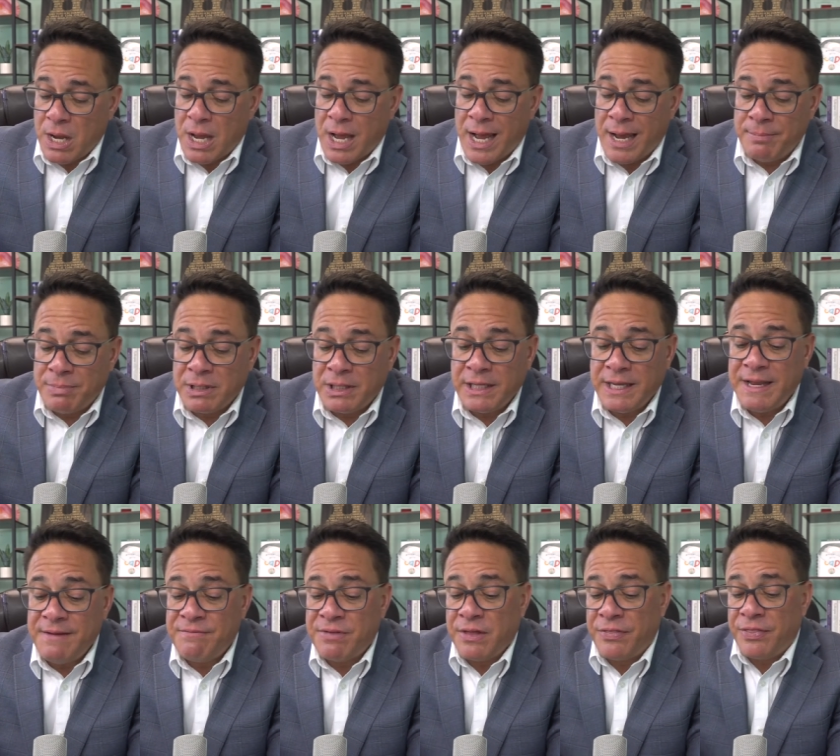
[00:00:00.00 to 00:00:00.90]
I
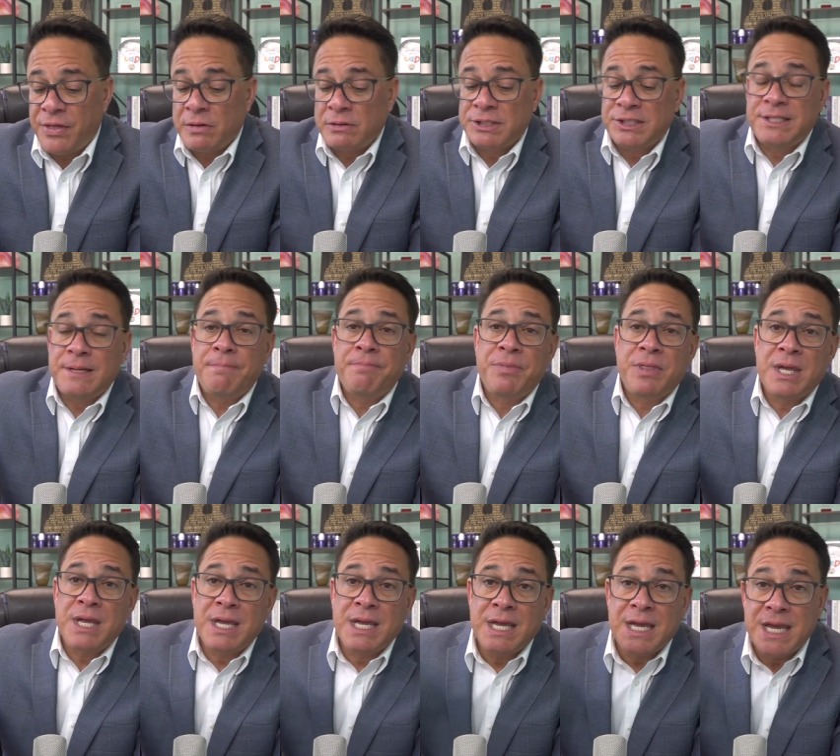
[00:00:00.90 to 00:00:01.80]
believe that there's
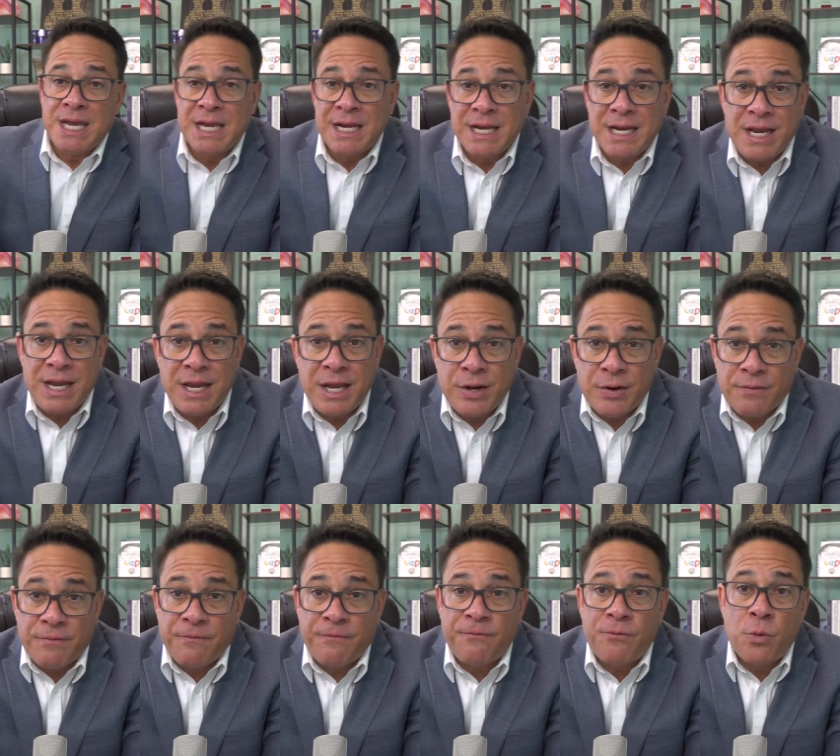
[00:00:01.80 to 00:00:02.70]
something in here
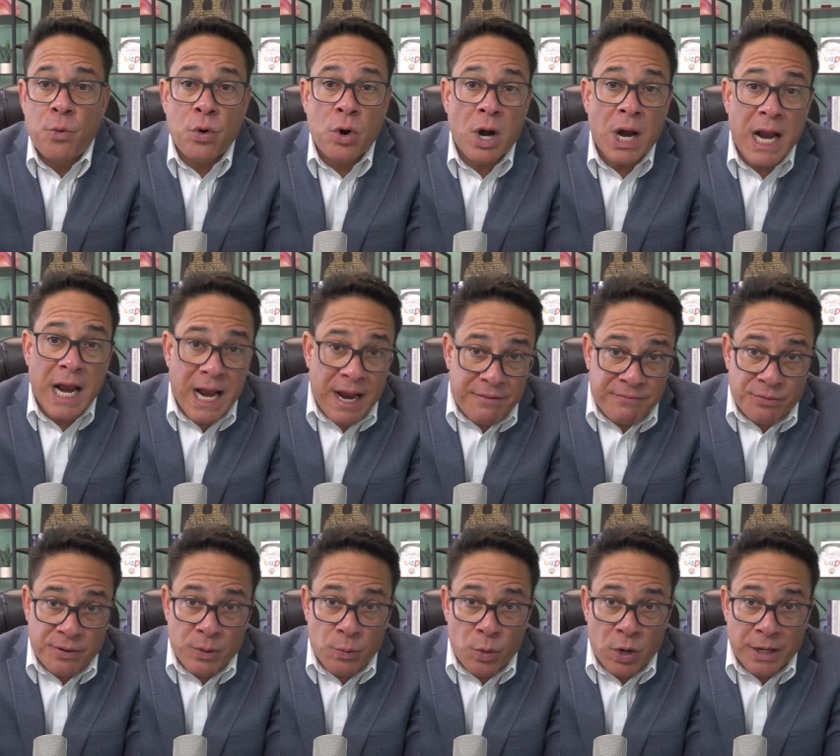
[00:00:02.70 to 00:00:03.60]
for
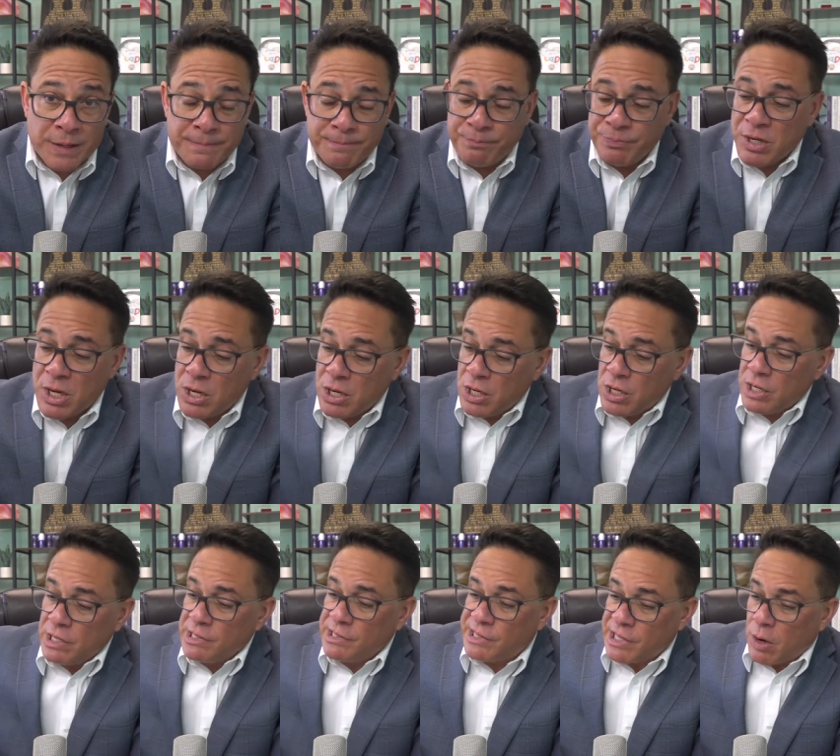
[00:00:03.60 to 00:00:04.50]
everyone.
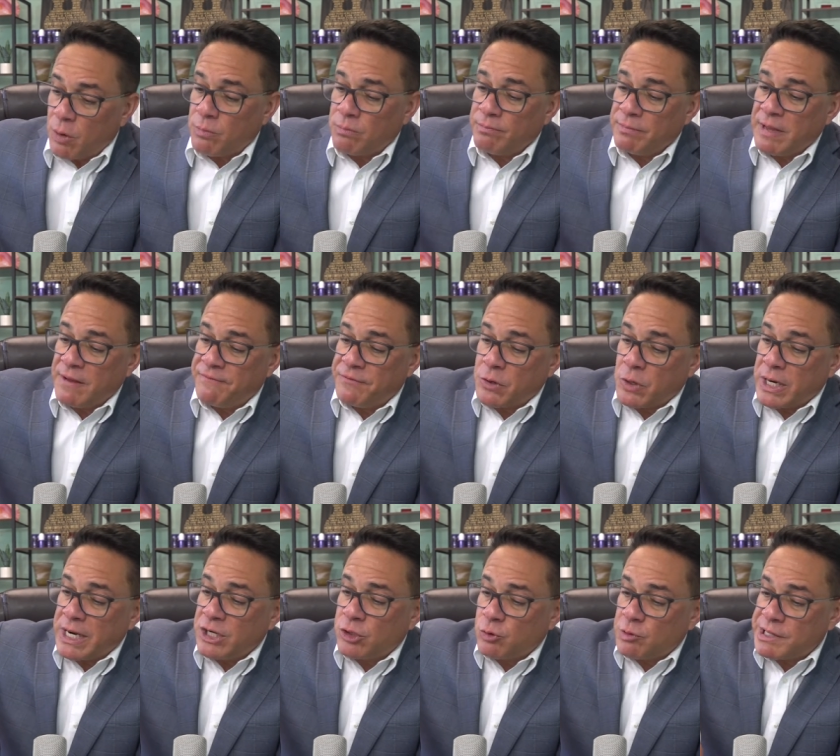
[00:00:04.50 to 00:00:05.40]
So if you're
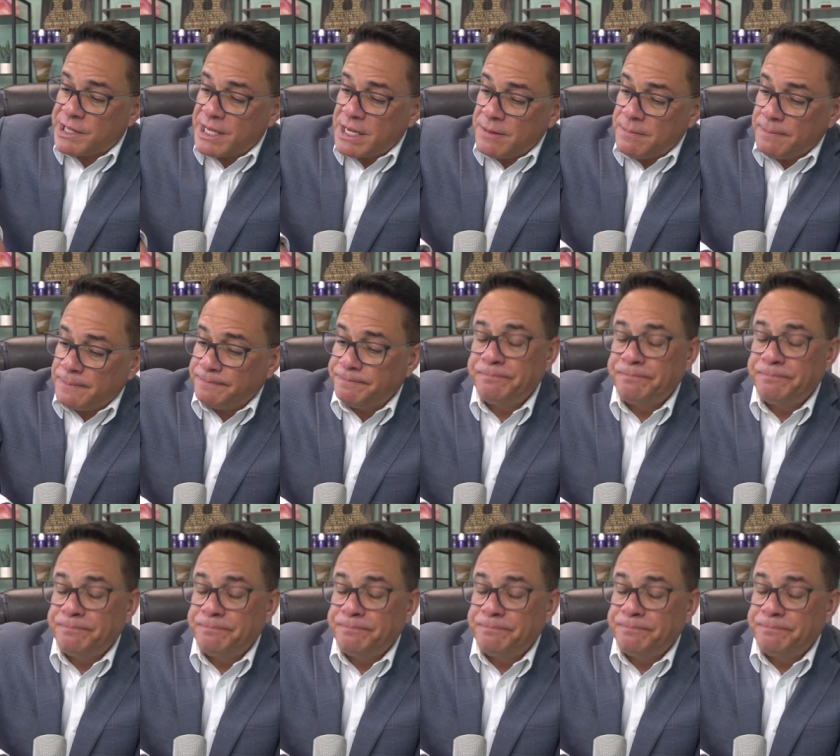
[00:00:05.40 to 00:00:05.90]
interested,